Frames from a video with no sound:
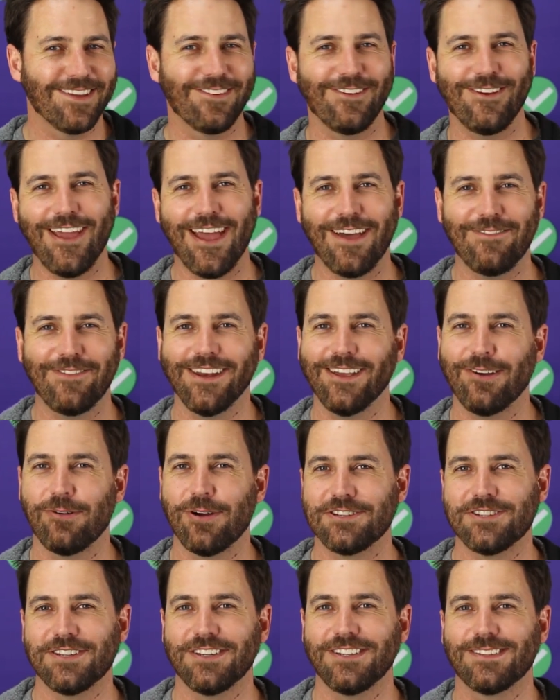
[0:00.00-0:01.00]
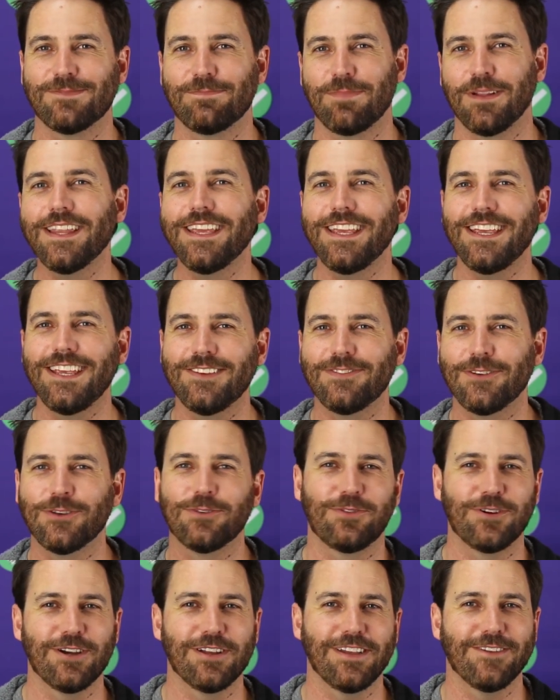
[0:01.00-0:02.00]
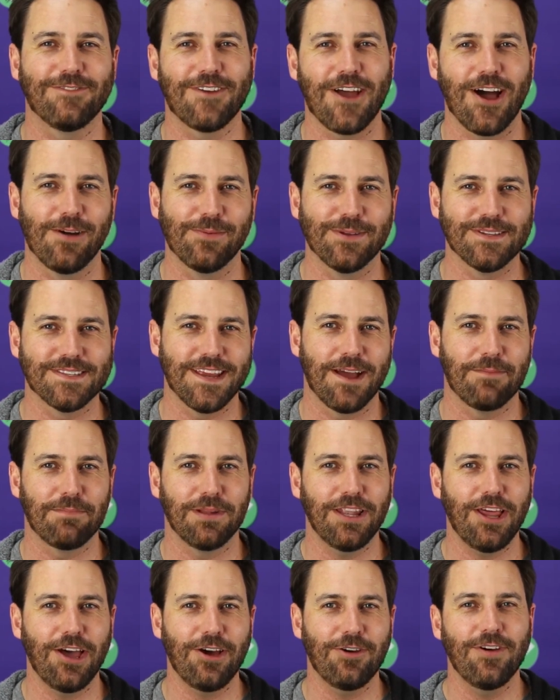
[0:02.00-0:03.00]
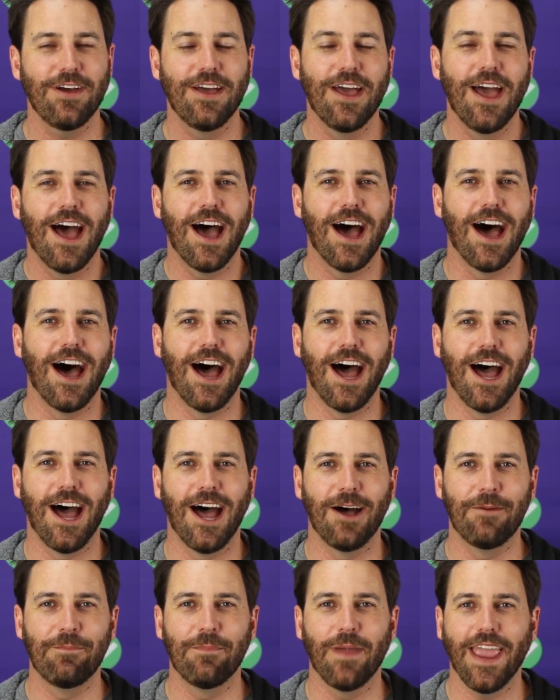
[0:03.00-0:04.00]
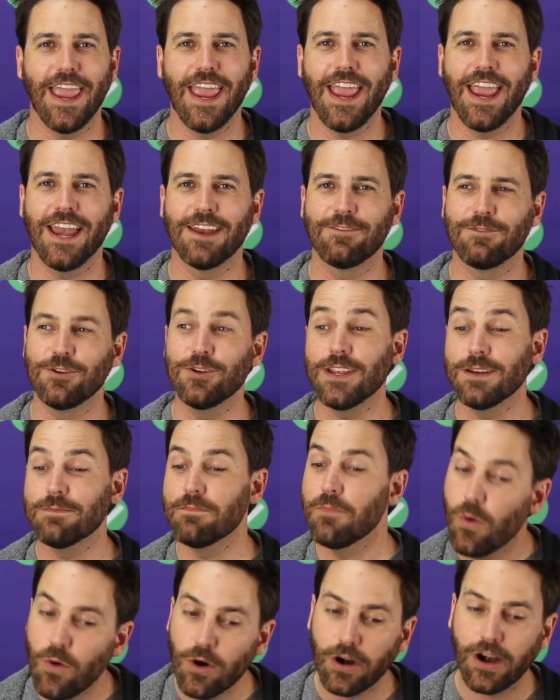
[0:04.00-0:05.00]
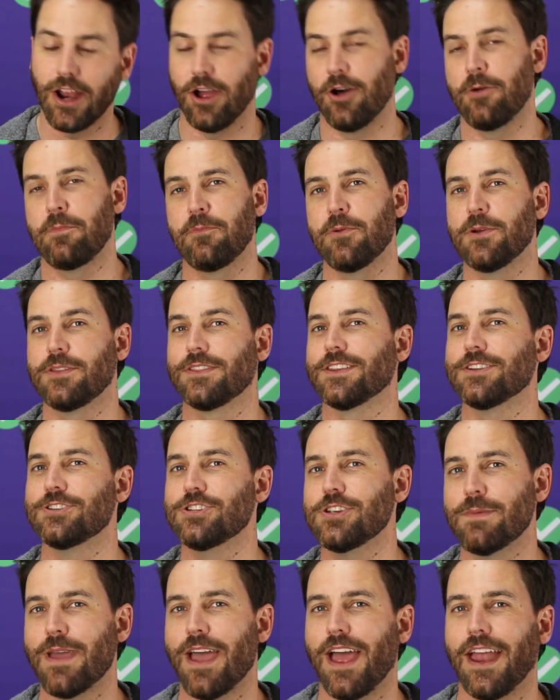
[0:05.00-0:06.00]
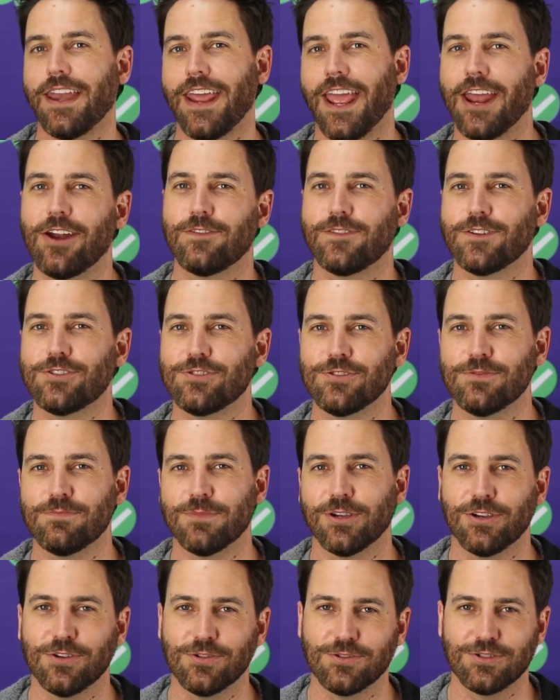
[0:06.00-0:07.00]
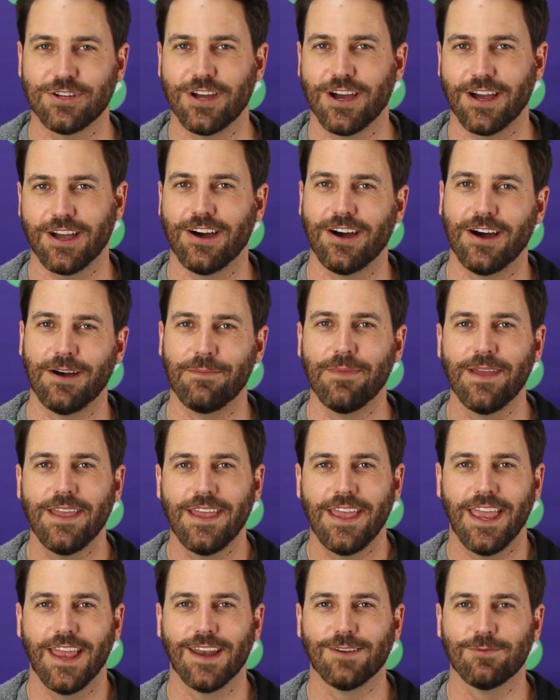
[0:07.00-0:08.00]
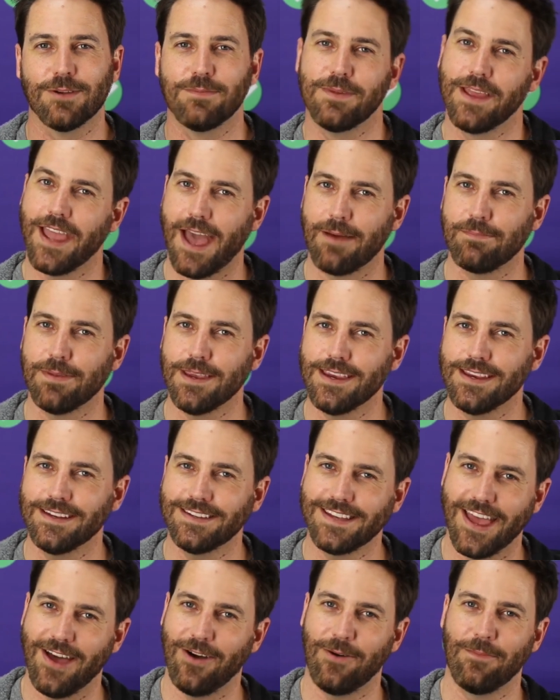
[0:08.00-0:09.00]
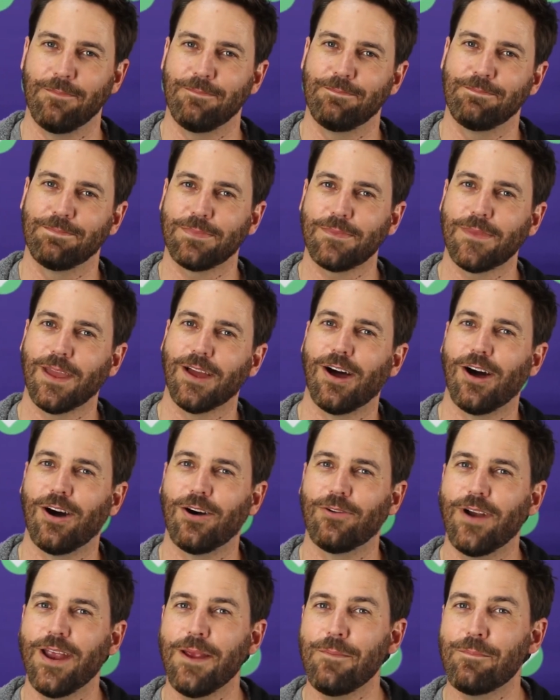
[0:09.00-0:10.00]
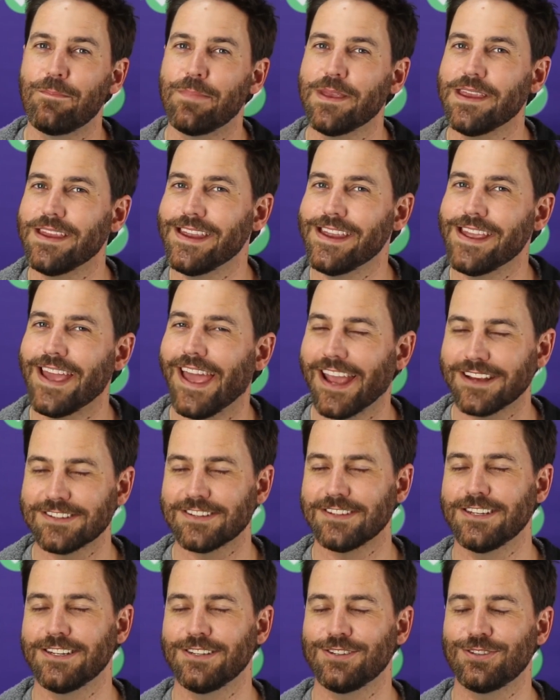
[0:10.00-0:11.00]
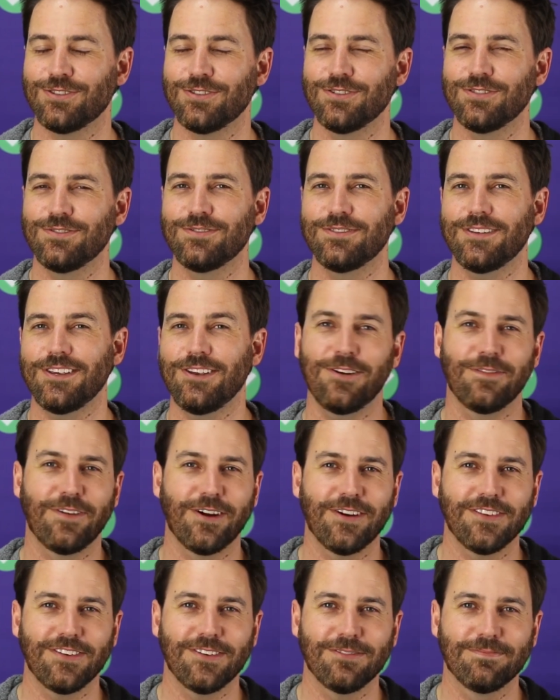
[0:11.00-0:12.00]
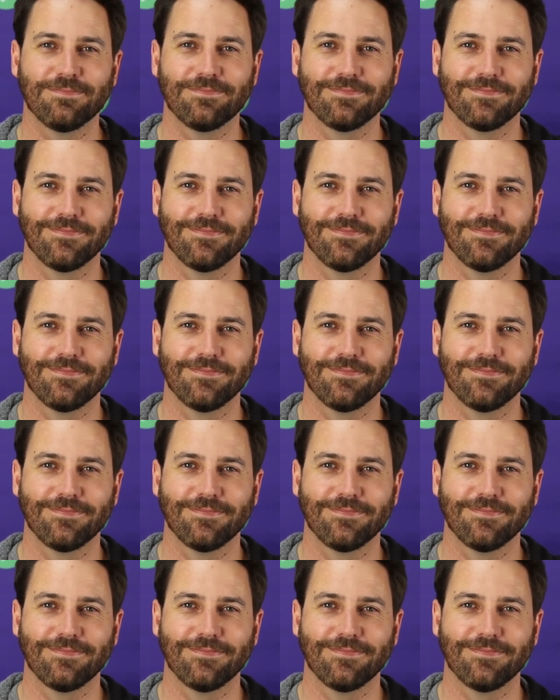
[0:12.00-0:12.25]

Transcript: If you have any questions, please feel free to leave comments down below. Um, and if you need more help with the GMAT, head over to magoosh.com and we'd be happy to help. All right, be excellent to the universe.